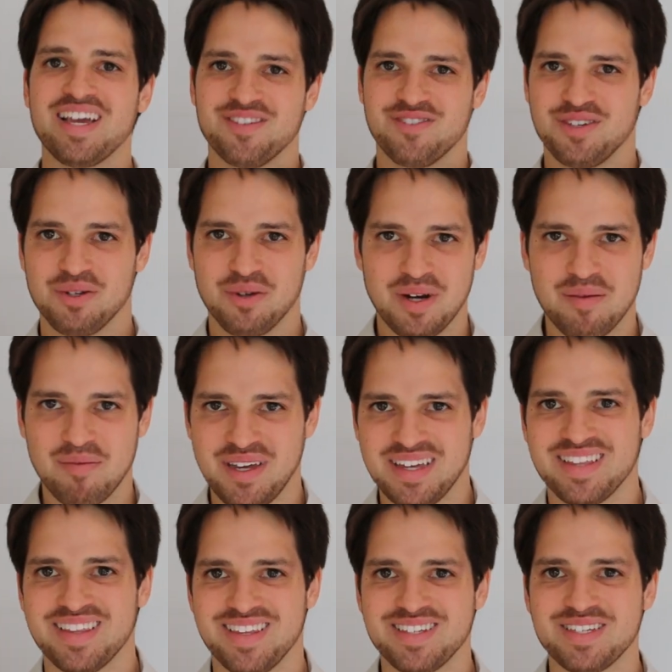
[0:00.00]
Thanks for joining
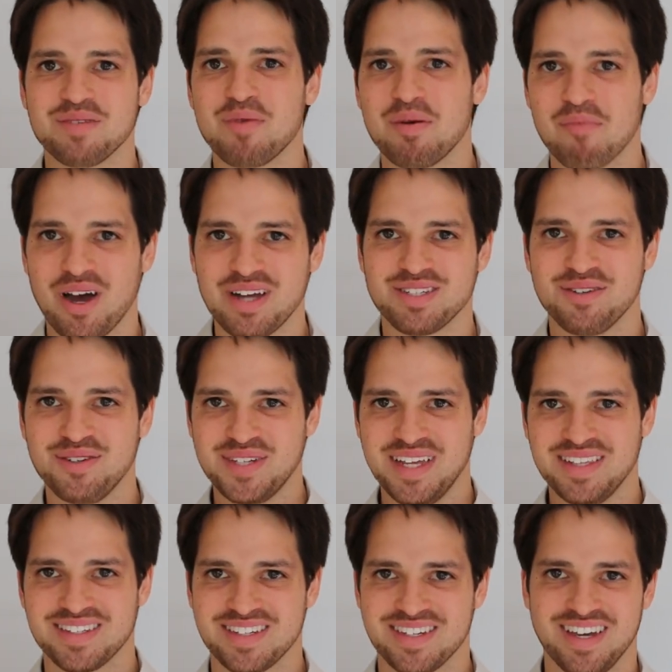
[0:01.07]
me. This has been My Two
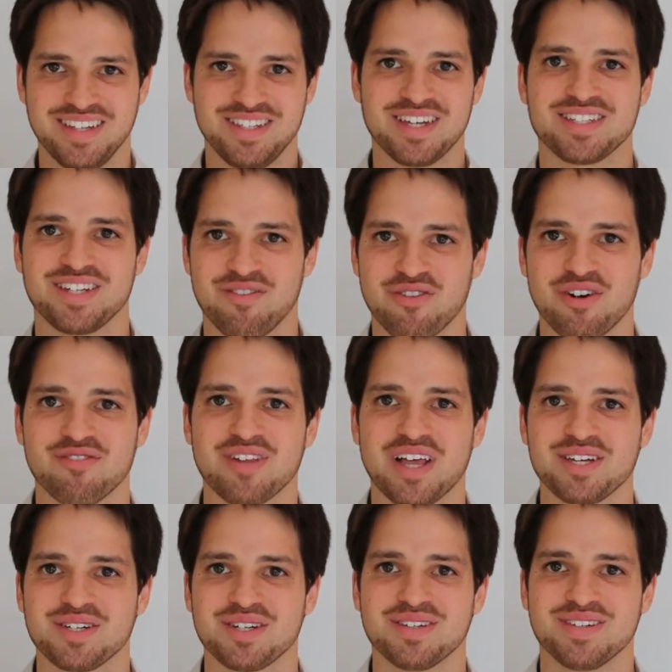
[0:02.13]
Cents Adjusted for
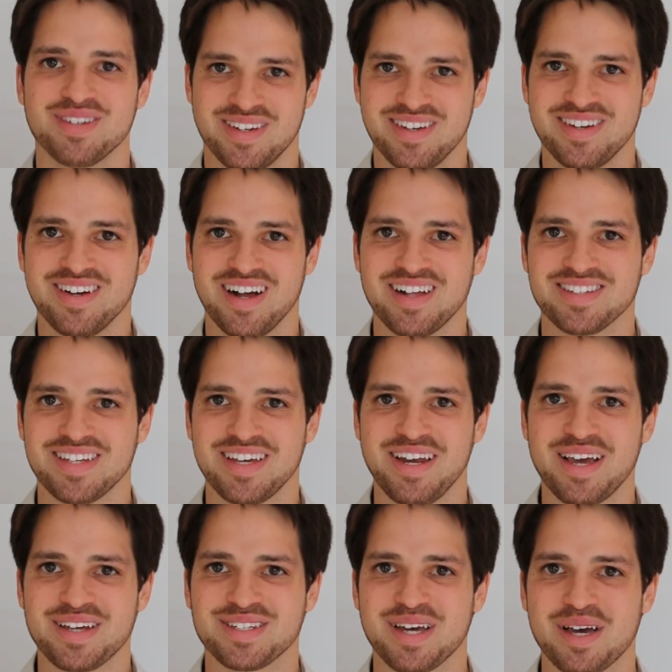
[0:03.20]
Inflation. I'll see
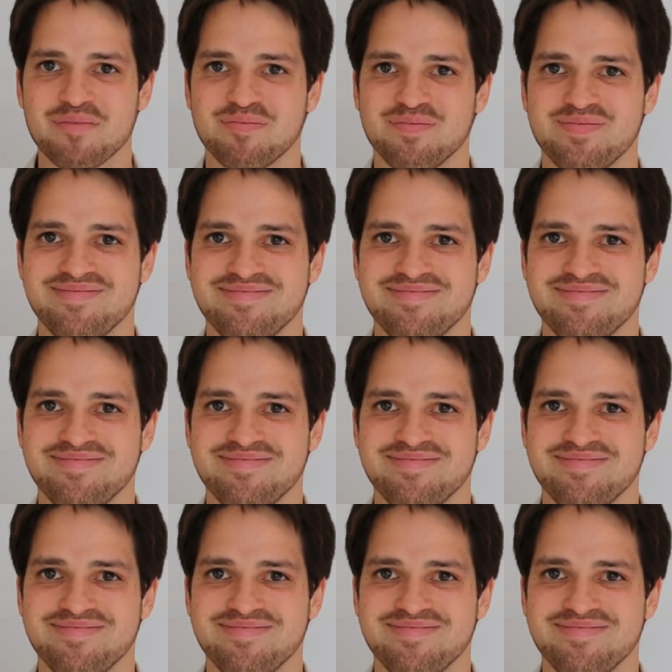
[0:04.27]
you next time.